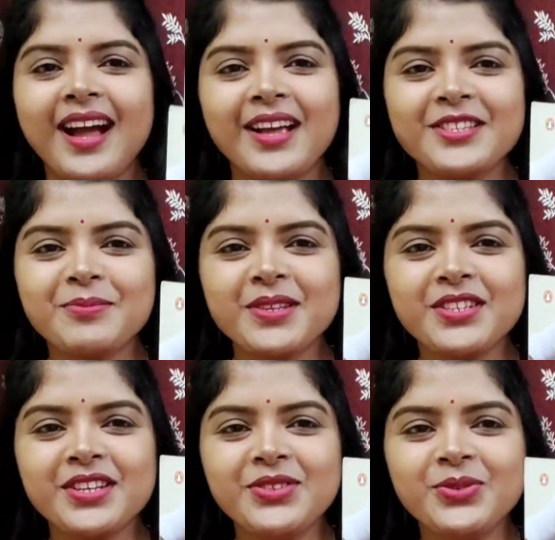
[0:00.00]
I
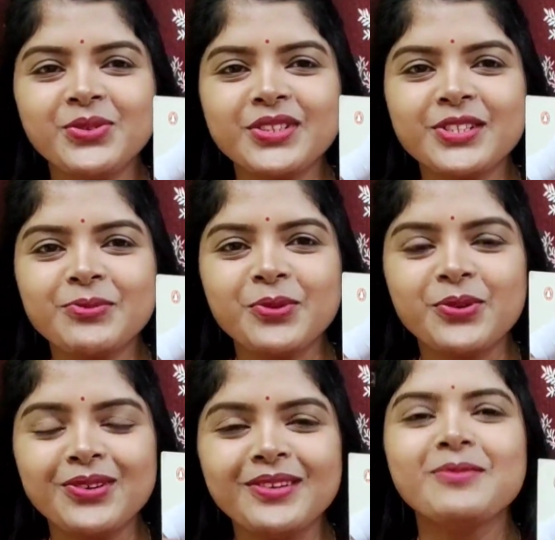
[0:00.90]
specially took this
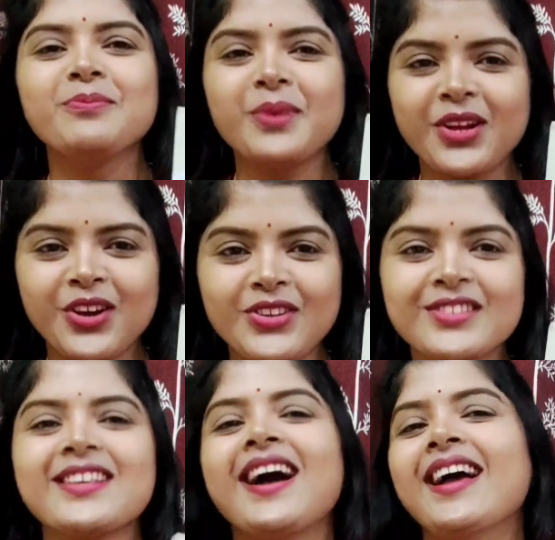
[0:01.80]
book
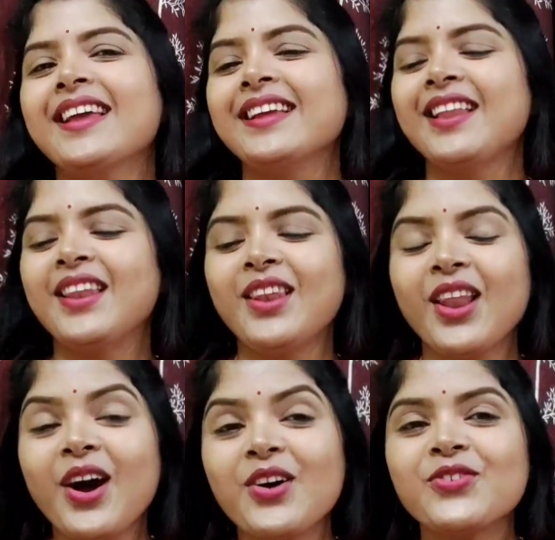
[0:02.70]
because I
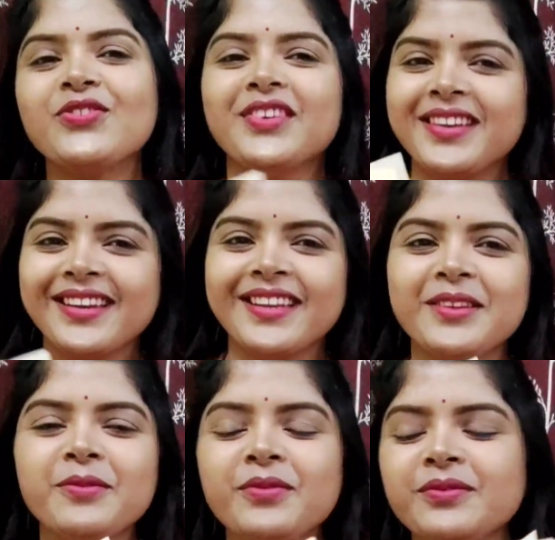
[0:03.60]
love
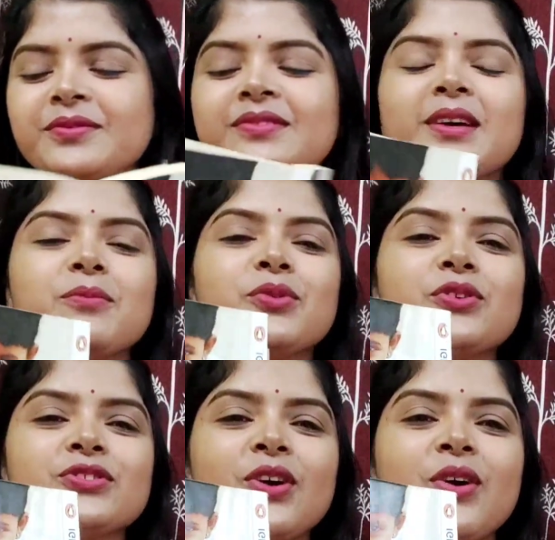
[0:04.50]
reading the
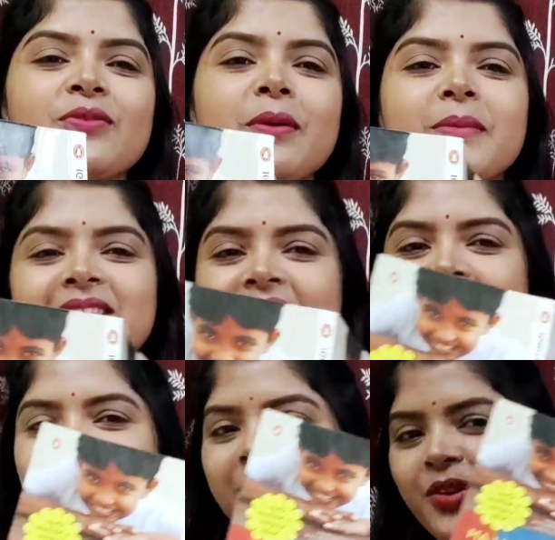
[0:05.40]
books of
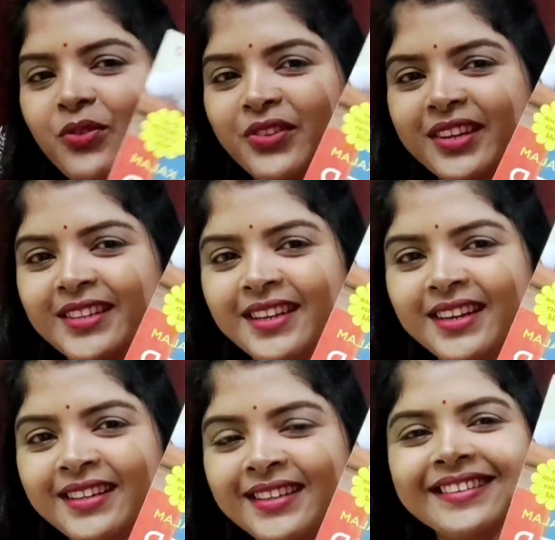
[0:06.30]
Missile Man of
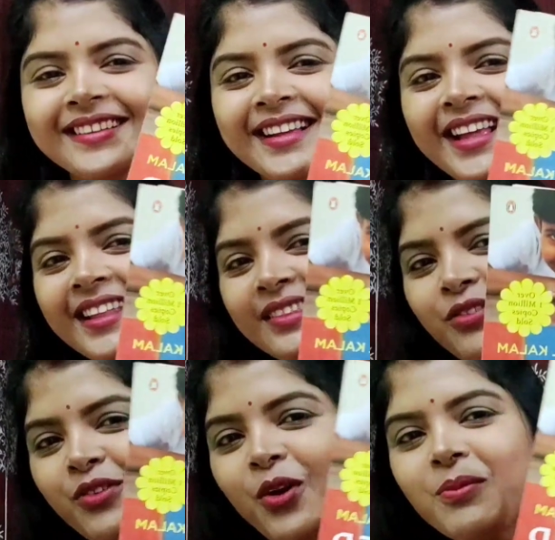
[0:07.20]
India, the
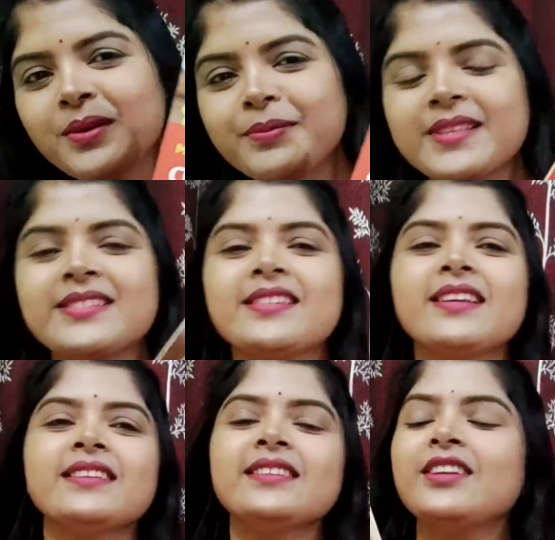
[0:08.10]
former
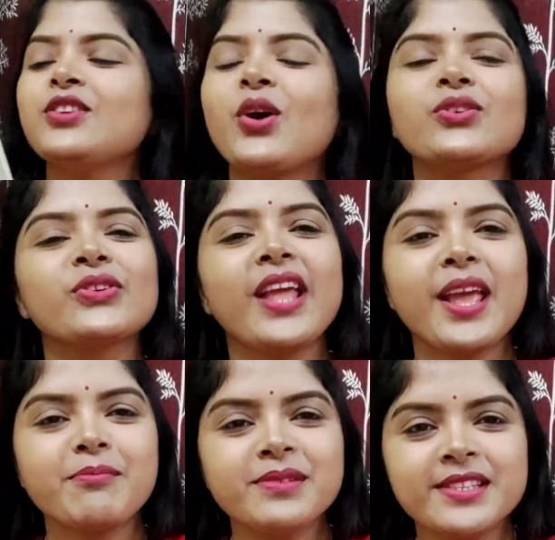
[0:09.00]
president Dr.
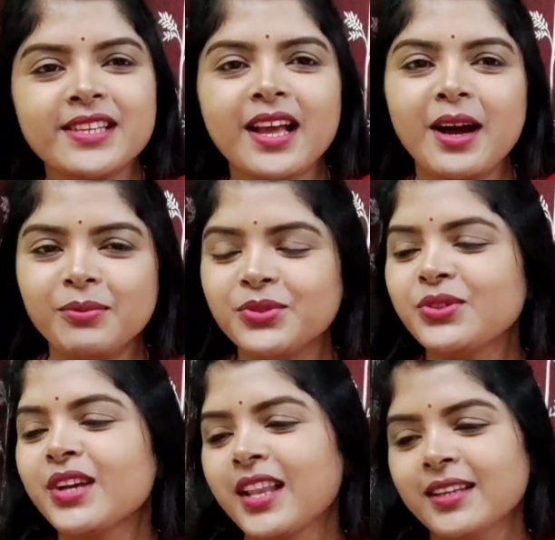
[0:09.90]
APJ
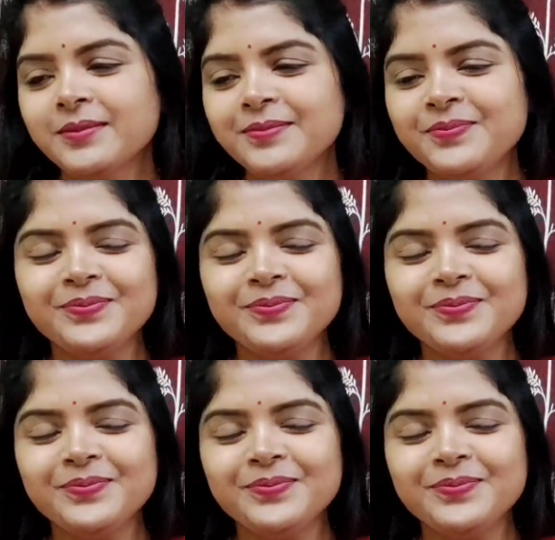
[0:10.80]
Abdul Kalam.